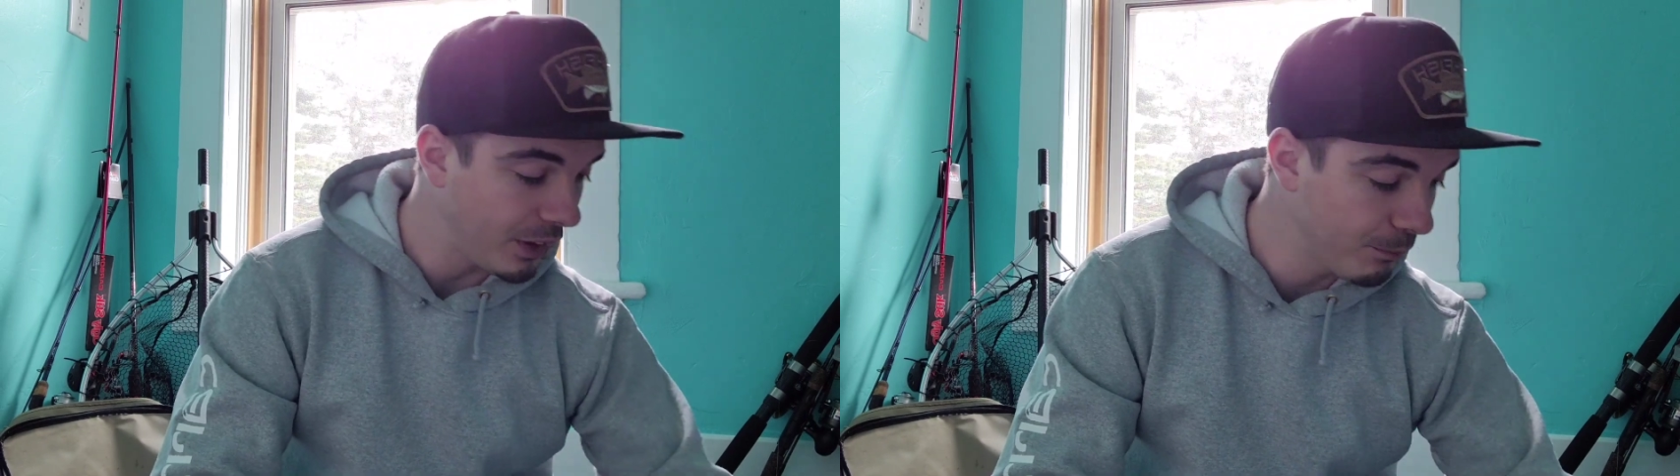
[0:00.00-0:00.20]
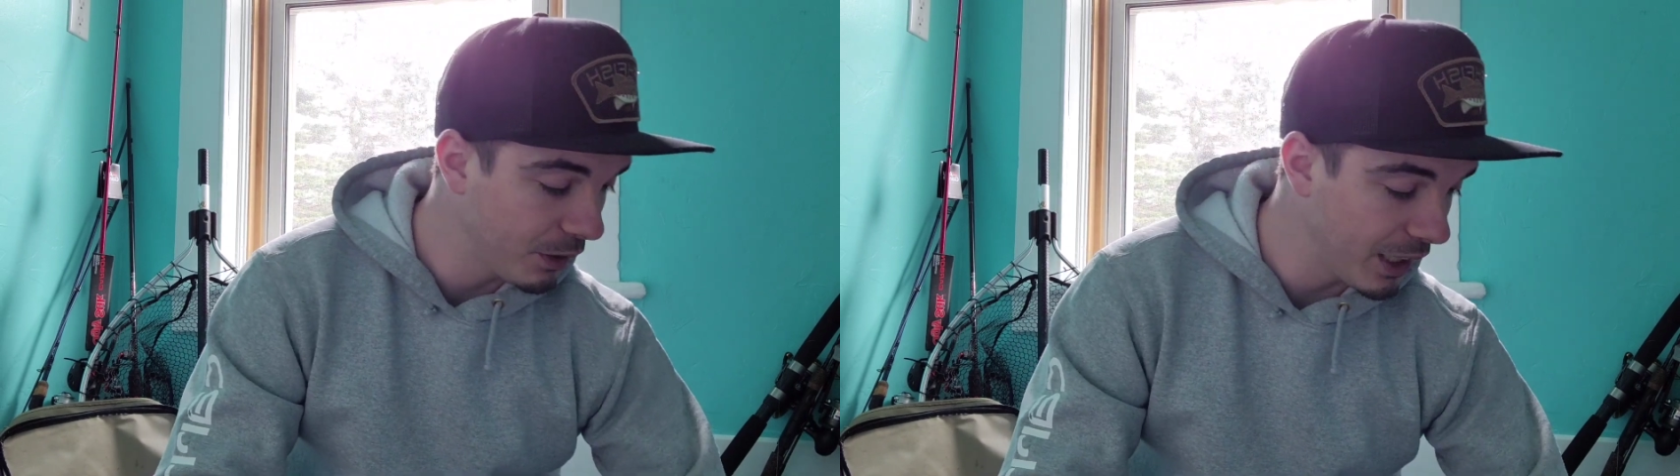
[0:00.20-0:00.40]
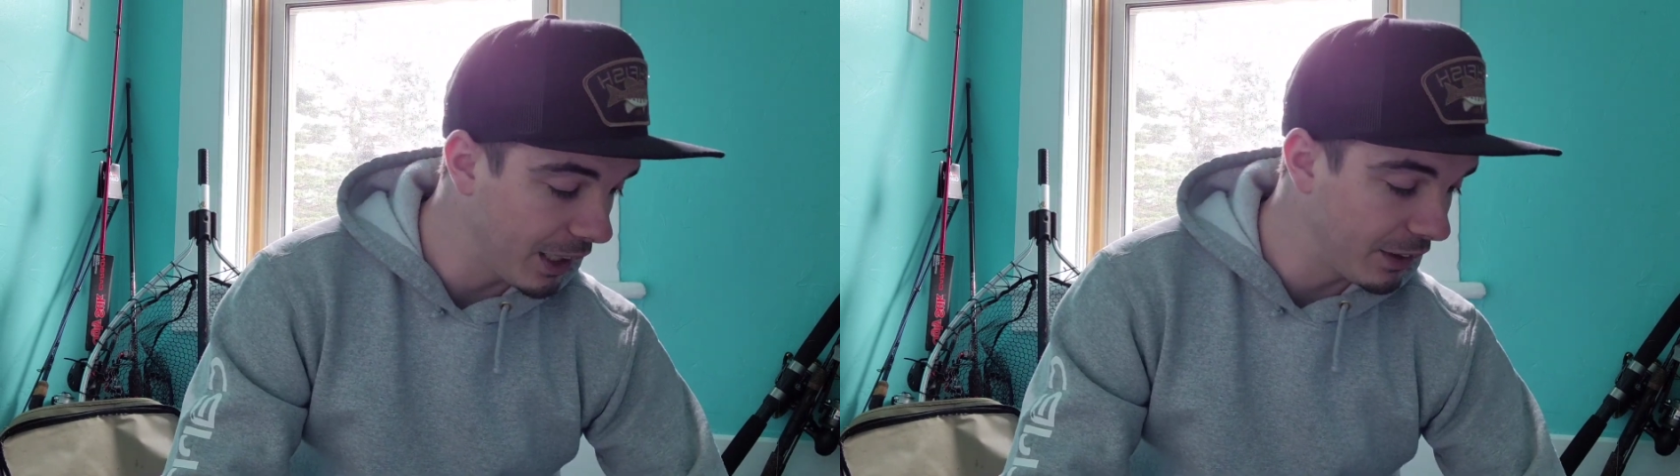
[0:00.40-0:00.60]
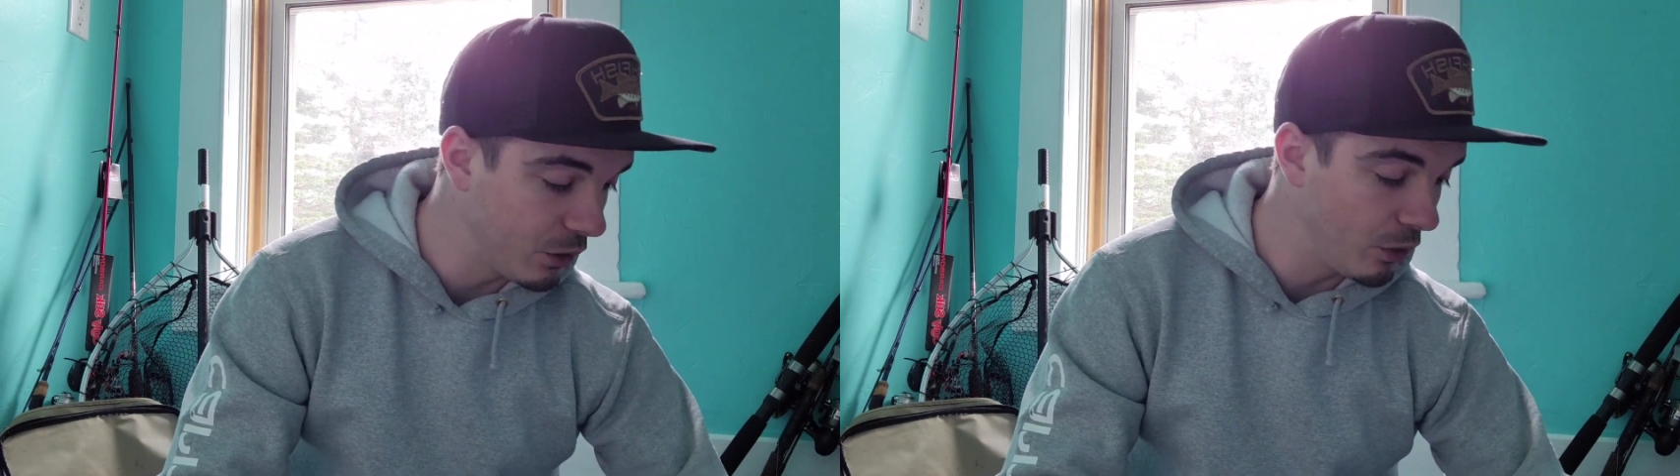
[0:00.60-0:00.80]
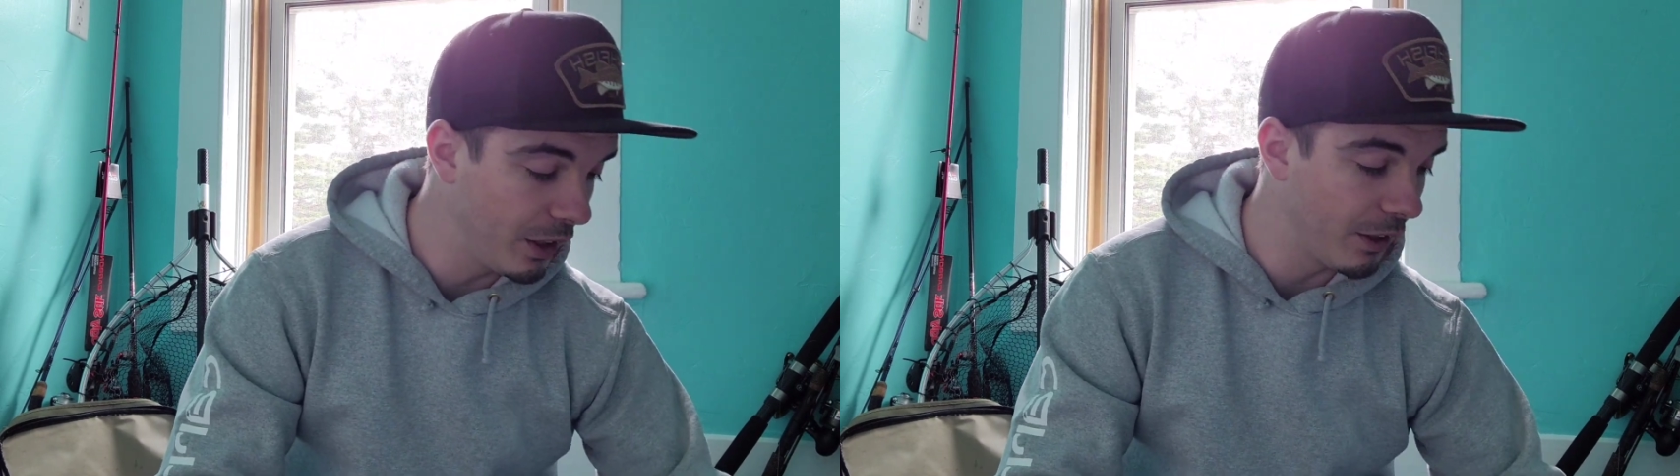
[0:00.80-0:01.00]
But yeah,
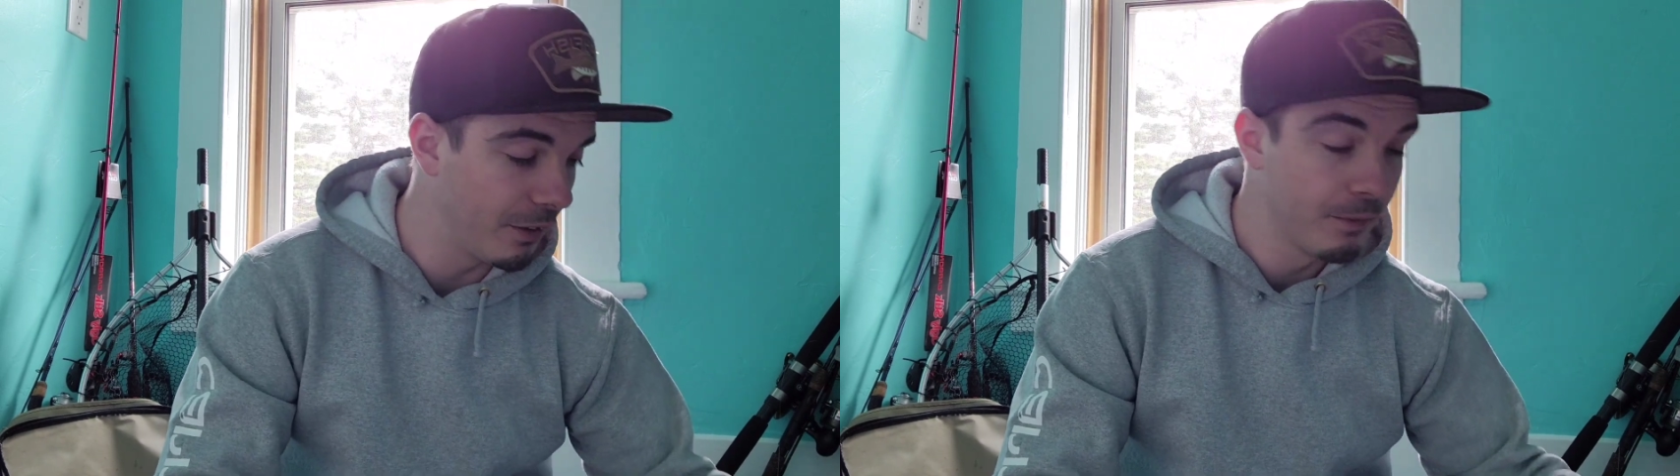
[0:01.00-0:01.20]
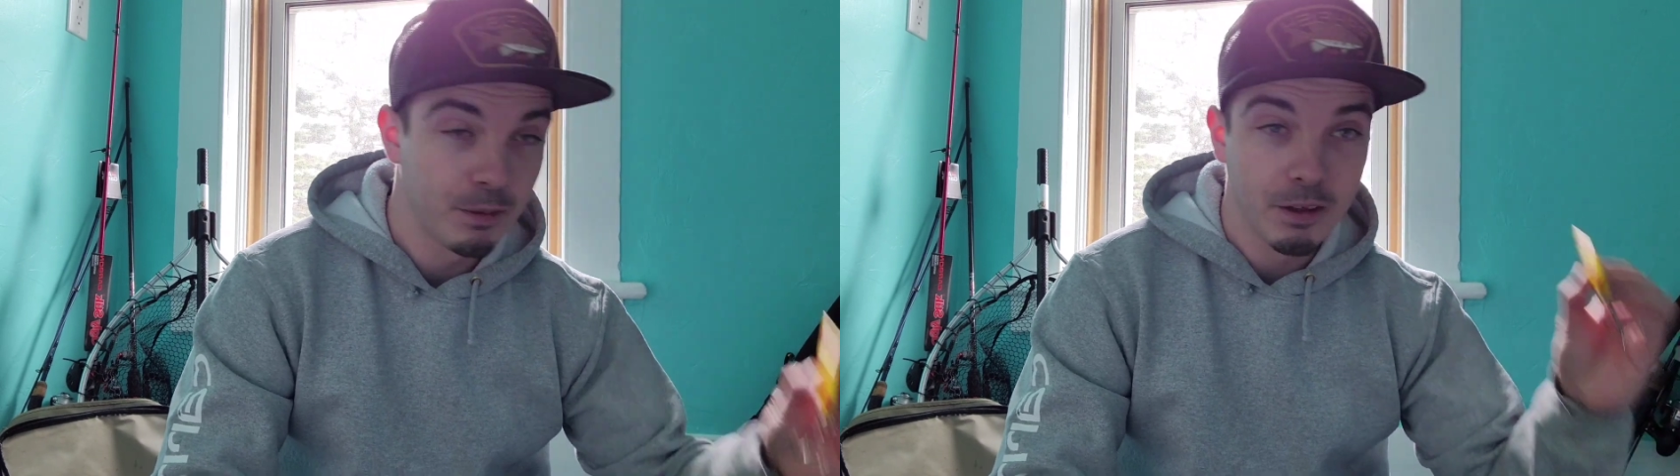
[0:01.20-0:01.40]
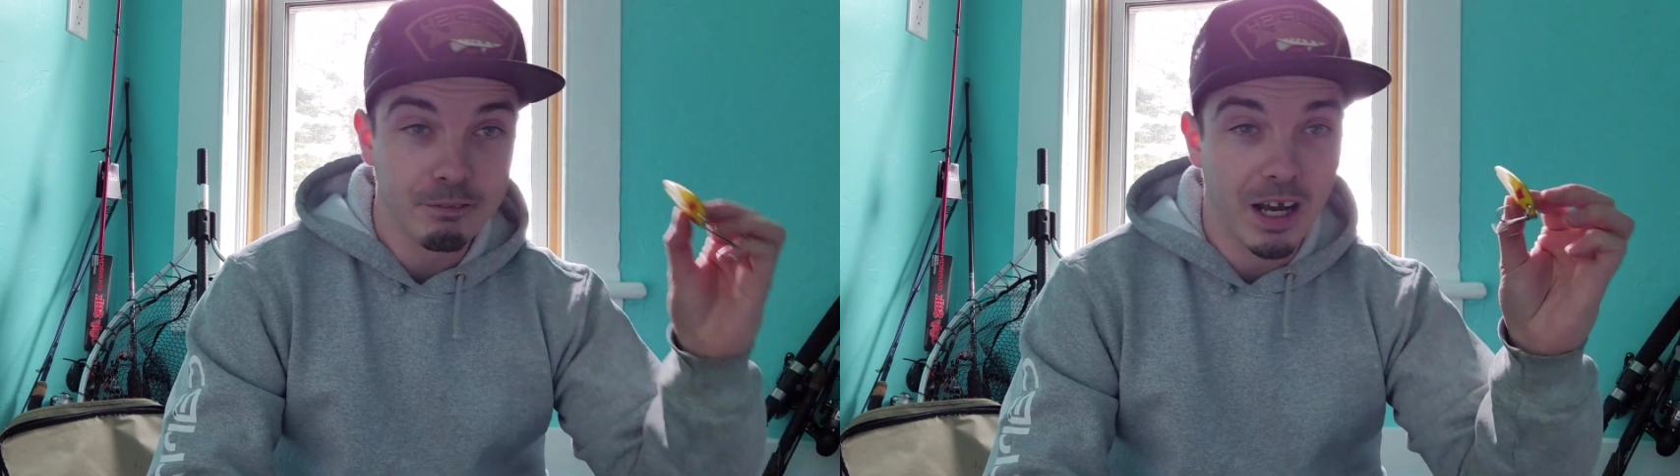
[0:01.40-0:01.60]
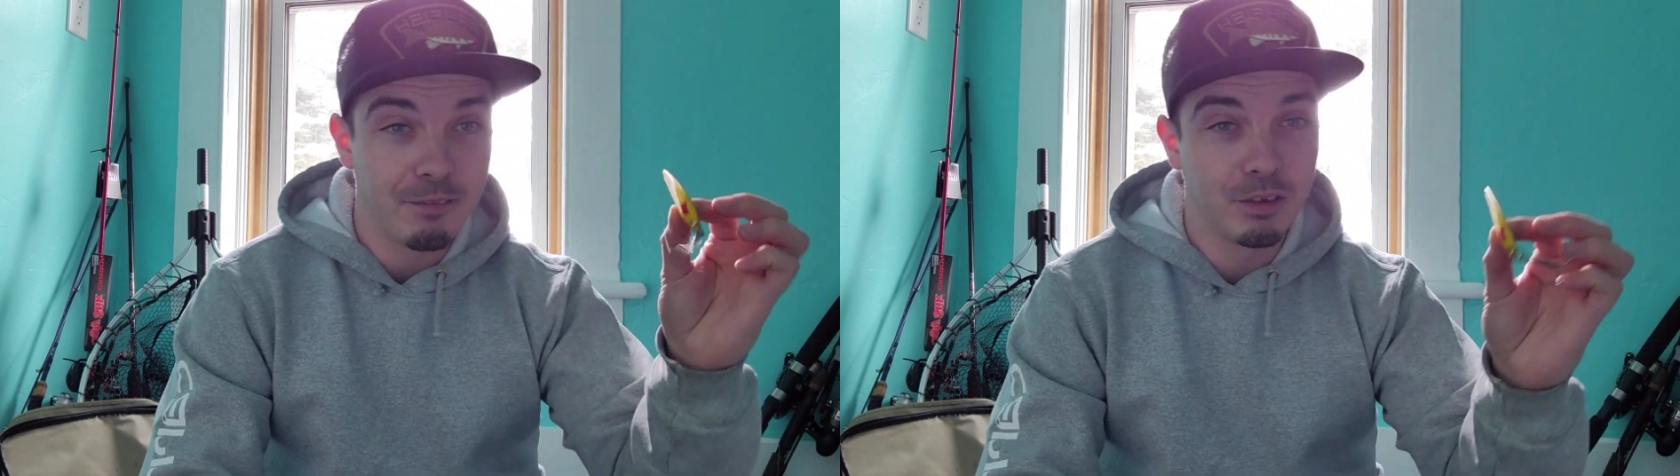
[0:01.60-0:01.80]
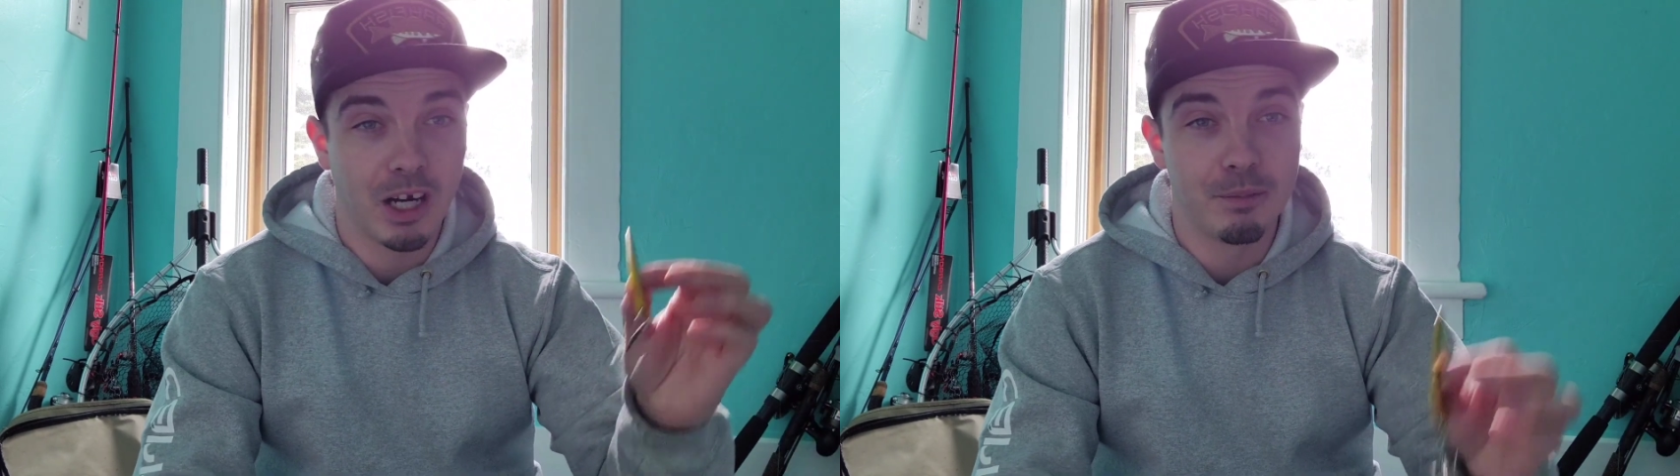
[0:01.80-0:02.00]
you can get 5
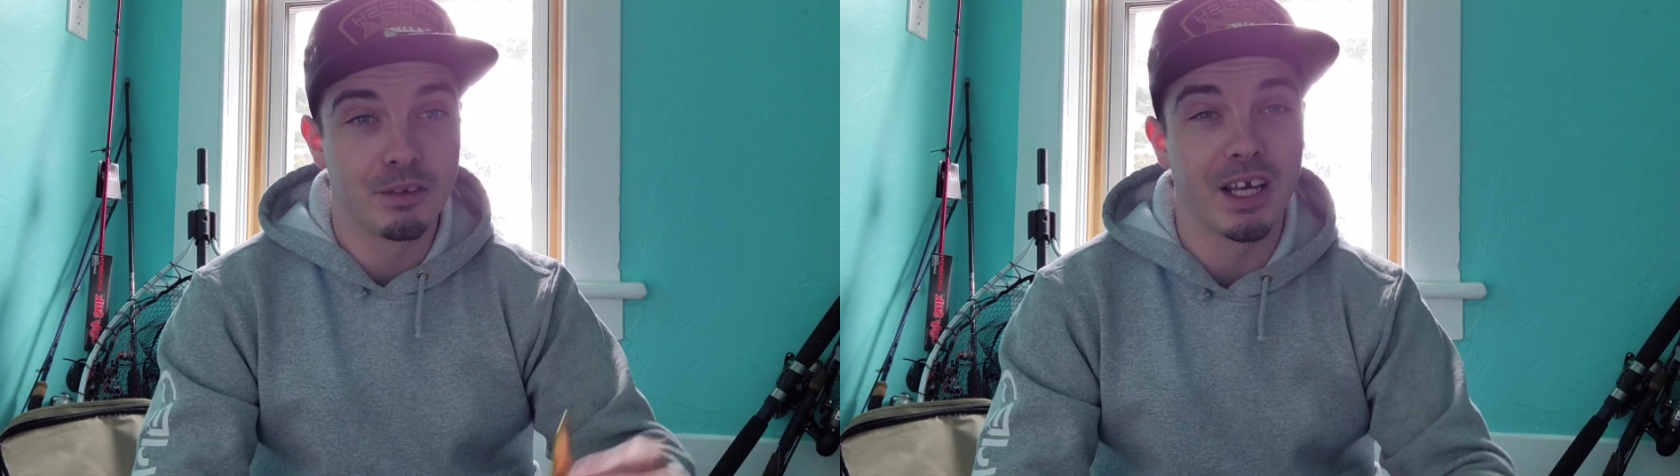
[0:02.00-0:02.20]
of diamonds.